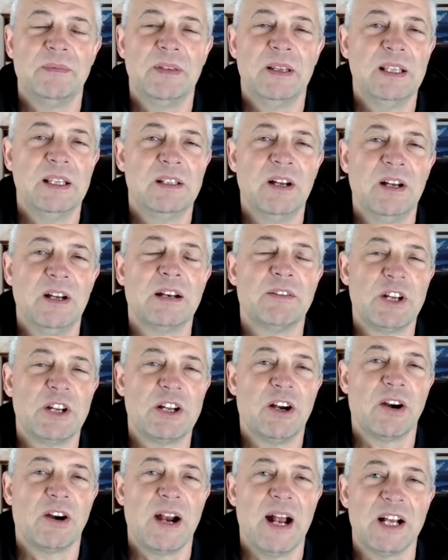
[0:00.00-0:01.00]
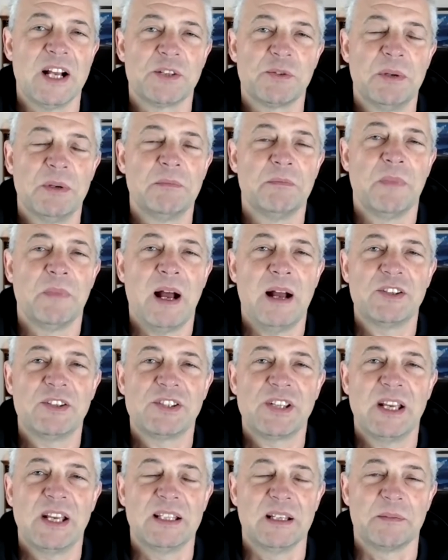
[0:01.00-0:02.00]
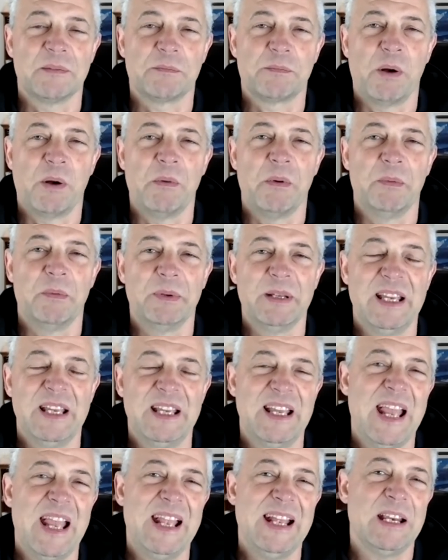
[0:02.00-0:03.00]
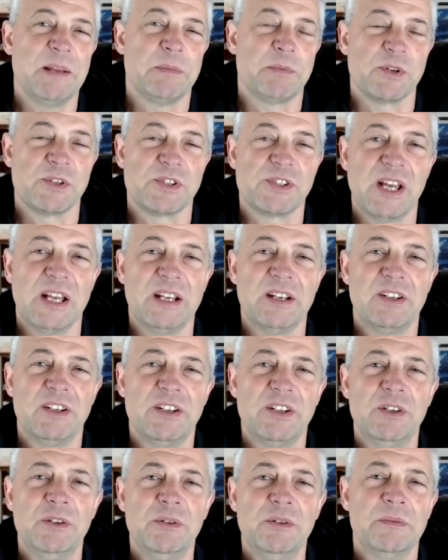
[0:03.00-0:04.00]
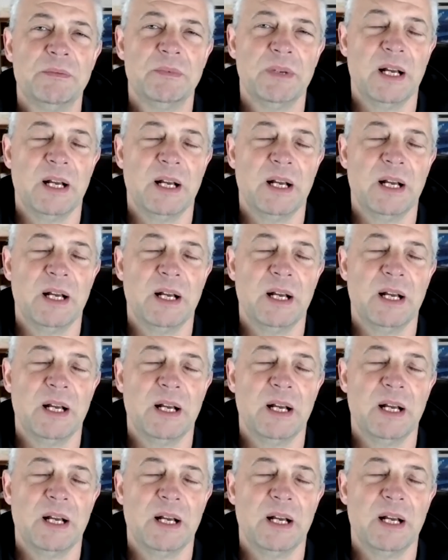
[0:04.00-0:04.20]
not every car has one. I'd say that probably 80% do.